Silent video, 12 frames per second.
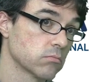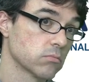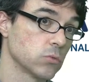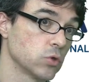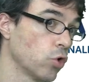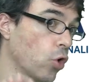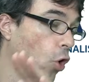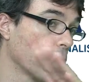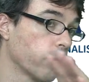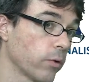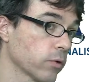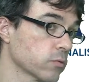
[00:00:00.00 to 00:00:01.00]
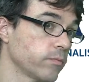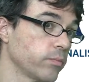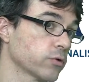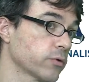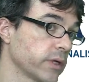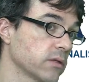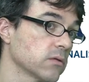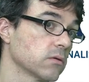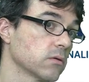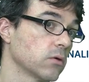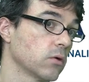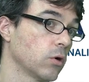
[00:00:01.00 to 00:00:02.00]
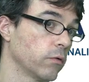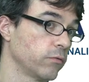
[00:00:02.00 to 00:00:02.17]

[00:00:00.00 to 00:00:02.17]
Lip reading: the whole portrait of